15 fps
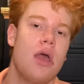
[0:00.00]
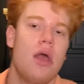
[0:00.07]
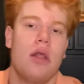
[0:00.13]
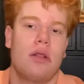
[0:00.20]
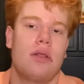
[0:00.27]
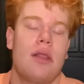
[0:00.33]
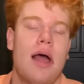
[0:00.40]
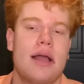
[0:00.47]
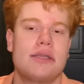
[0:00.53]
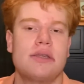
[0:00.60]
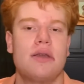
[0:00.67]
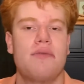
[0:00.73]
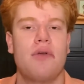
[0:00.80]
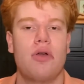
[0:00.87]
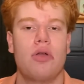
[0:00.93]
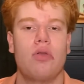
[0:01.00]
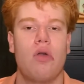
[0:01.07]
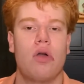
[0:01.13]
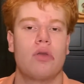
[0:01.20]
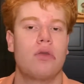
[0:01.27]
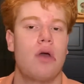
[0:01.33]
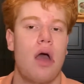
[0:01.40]
lasted a very
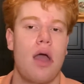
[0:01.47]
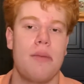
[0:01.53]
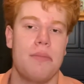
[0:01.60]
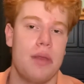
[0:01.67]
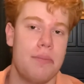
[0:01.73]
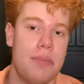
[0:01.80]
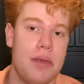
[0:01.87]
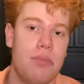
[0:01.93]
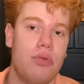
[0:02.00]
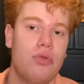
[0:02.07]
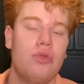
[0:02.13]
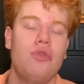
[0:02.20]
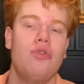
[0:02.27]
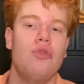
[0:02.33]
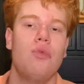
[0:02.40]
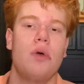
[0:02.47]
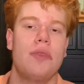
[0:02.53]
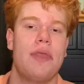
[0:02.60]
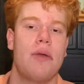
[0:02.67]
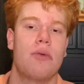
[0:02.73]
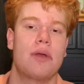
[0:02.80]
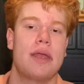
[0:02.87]
long time, and people knew what
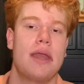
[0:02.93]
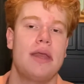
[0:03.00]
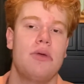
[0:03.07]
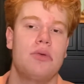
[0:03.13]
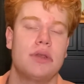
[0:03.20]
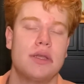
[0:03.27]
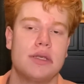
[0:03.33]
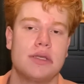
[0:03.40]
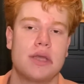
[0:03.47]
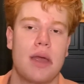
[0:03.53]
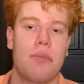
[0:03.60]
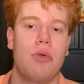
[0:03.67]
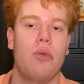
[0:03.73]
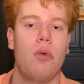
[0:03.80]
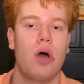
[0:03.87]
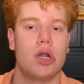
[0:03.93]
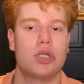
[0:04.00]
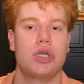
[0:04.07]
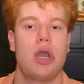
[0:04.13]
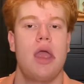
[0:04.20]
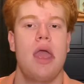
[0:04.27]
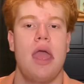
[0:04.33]
they were getting with this type of
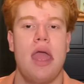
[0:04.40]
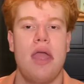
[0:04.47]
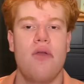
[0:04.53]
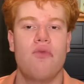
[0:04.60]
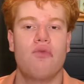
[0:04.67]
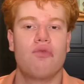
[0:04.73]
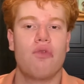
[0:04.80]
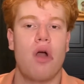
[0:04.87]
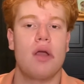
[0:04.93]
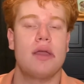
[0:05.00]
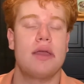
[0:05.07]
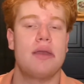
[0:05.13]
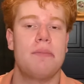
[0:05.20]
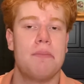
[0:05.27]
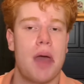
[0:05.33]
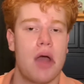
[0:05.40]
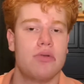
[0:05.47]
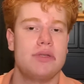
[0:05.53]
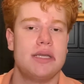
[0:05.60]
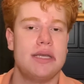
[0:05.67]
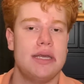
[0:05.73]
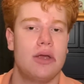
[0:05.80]
watch. A rugged
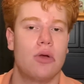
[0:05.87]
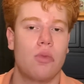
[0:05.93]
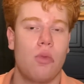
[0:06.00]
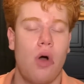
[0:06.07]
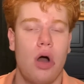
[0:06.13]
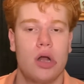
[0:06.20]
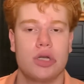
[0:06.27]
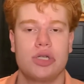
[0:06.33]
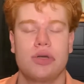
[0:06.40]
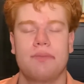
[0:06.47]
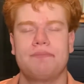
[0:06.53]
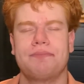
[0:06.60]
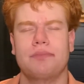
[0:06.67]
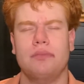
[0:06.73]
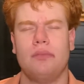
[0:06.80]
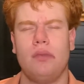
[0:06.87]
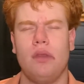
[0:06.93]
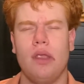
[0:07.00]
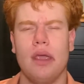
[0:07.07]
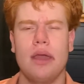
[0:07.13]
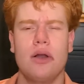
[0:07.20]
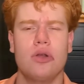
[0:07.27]
mountaineer watch.
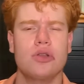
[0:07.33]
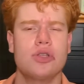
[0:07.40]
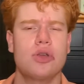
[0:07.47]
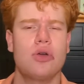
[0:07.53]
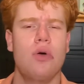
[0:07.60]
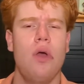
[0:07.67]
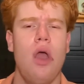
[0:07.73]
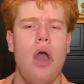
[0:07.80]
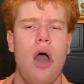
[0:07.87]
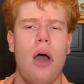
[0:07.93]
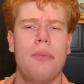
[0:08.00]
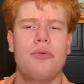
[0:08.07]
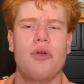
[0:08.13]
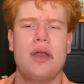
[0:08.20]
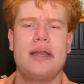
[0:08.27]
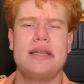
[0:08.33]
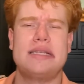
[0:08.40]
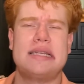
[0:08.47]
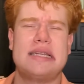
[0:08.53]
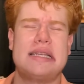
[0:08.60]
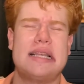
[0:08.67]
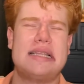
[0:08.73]
It also upgraded
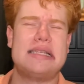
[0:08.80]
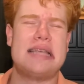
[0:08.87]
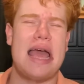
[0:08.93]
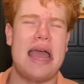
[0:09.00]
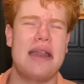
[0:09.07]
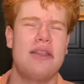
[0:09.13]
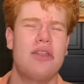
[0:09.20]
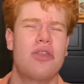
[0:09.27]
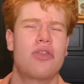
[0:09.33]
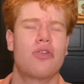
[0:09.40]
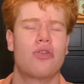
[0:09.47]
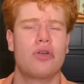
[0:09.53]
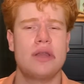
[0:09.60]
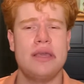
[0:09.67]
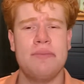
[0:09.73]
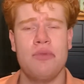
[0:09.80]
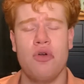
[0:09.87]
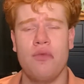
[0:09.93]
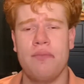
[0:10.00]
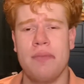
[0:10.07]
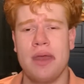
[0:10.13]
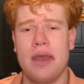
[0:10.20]
to the 1030
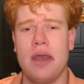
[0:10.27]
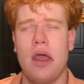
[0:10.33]
movement.